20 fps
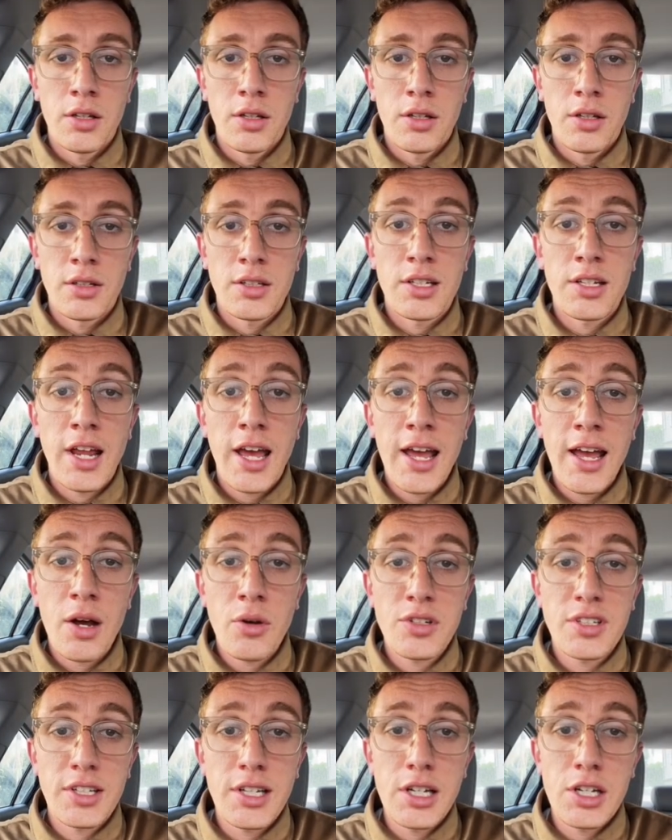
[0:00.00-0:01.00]
Today I
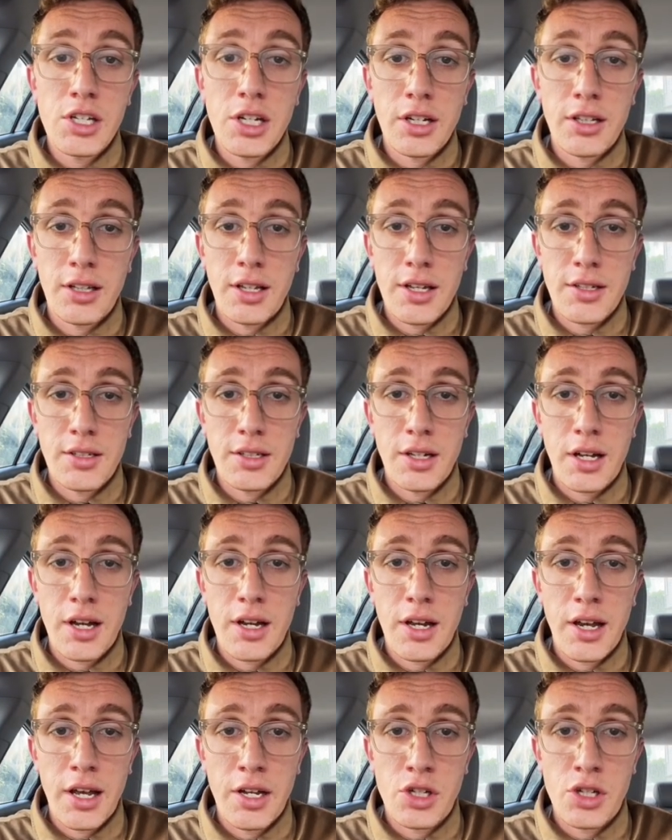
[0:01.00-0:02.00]
was teaching a lesson
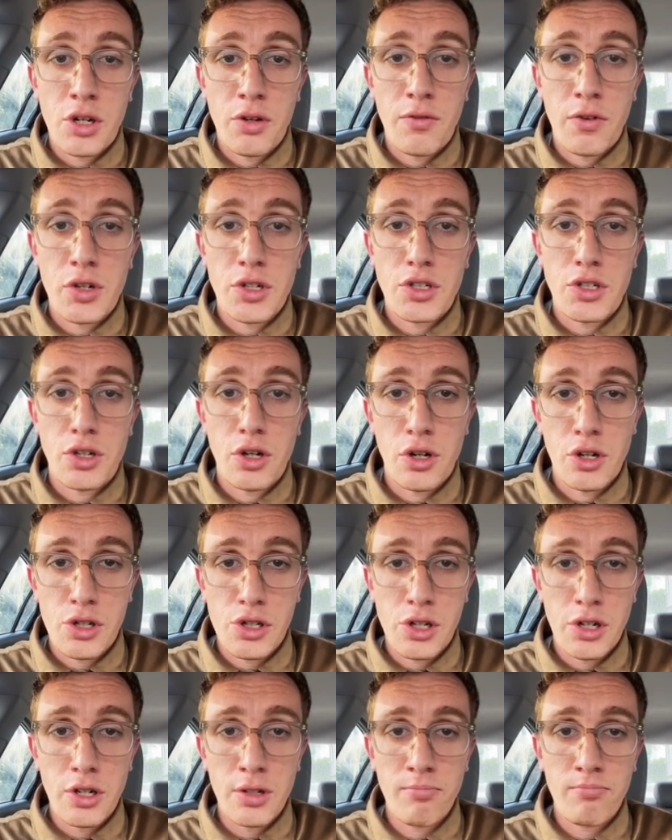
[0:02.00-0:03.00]
on nature versus
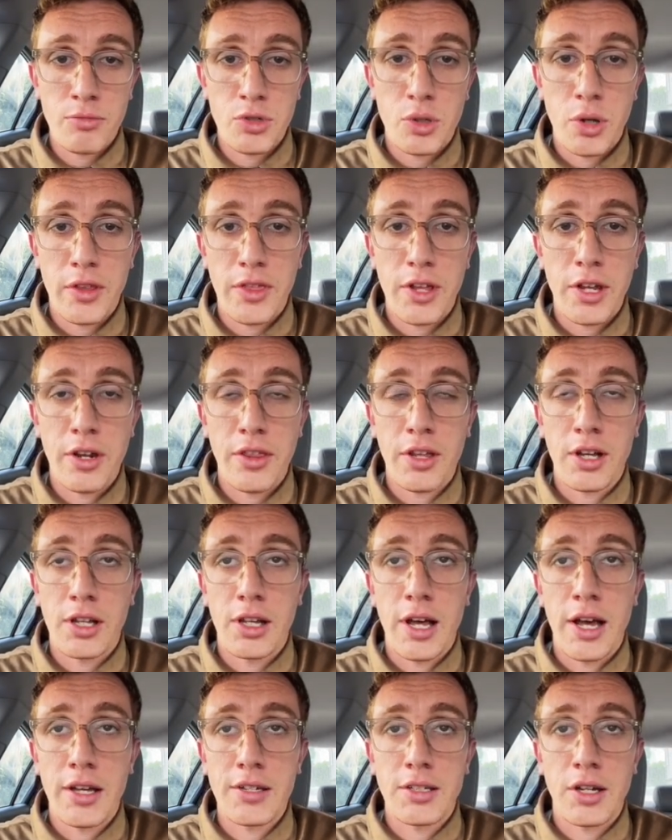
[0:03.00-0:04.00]
nurture, so at the end of the
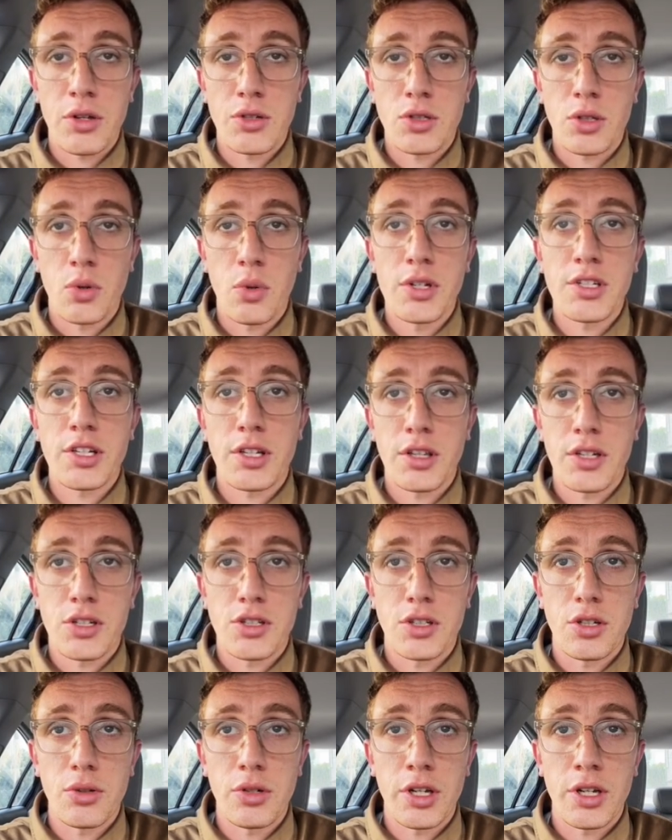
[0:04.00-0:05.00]
class I was quizzing the
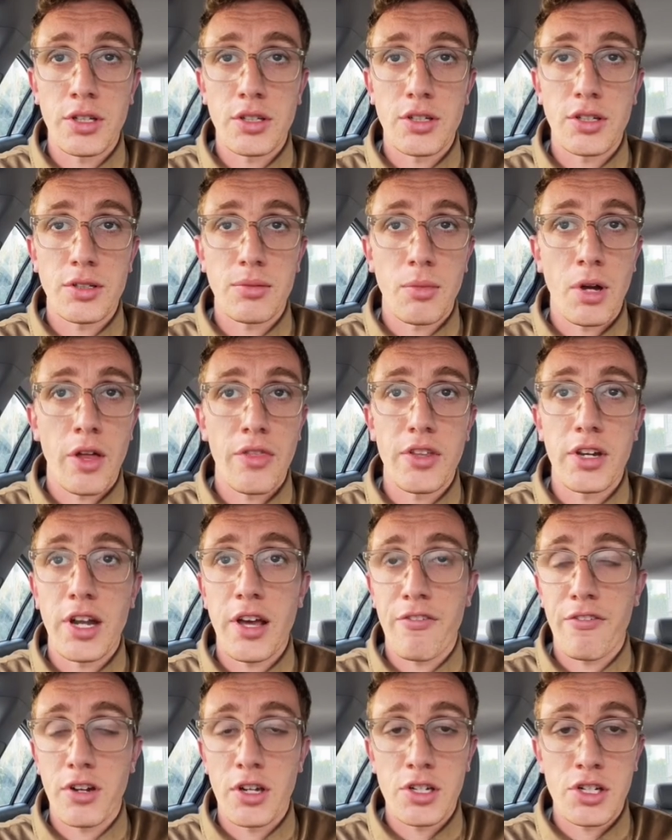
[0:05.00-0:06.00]
students on the
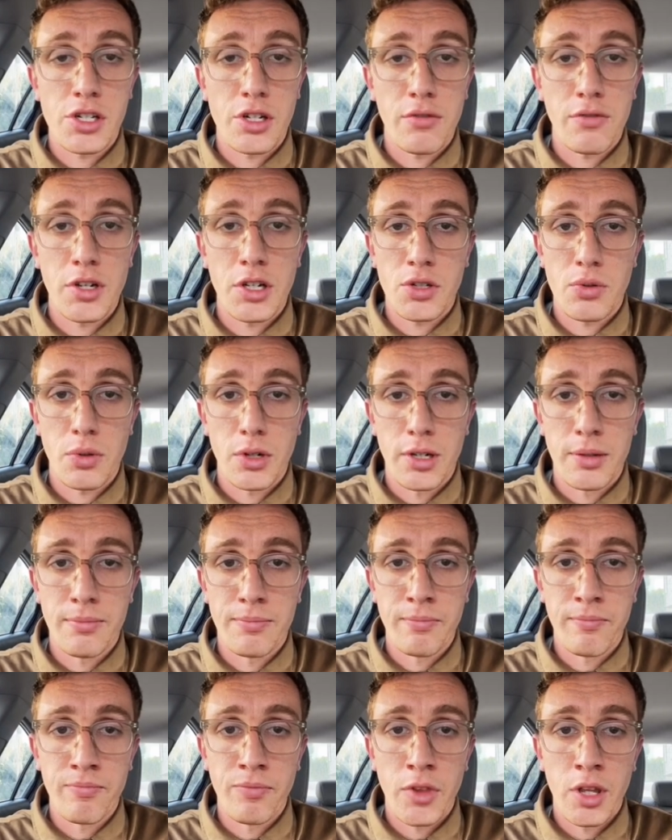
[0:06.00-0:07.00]
definition of each one.
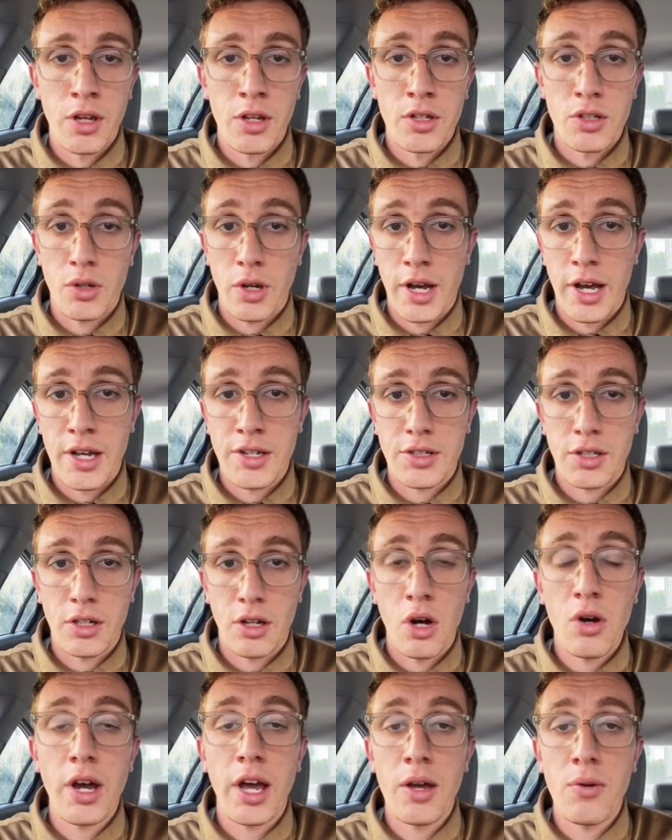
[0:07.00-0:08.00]
So I asked,
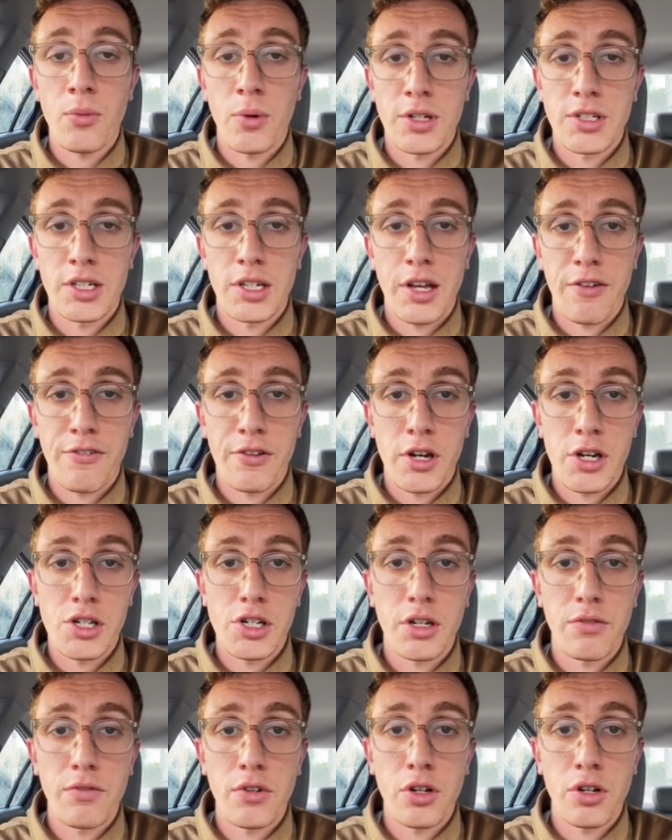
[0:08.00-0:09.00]
okay, what's the
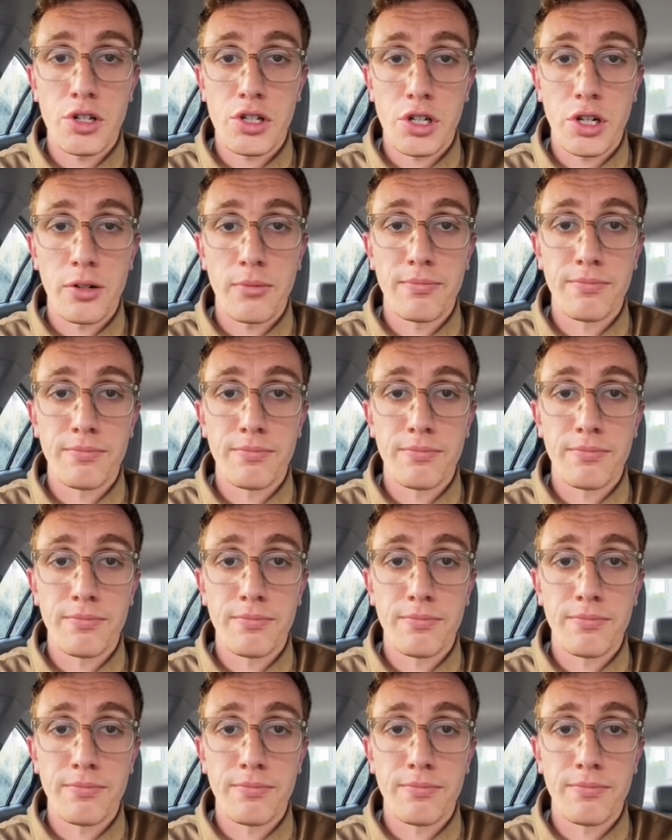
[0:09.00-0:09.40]
definition of nurture?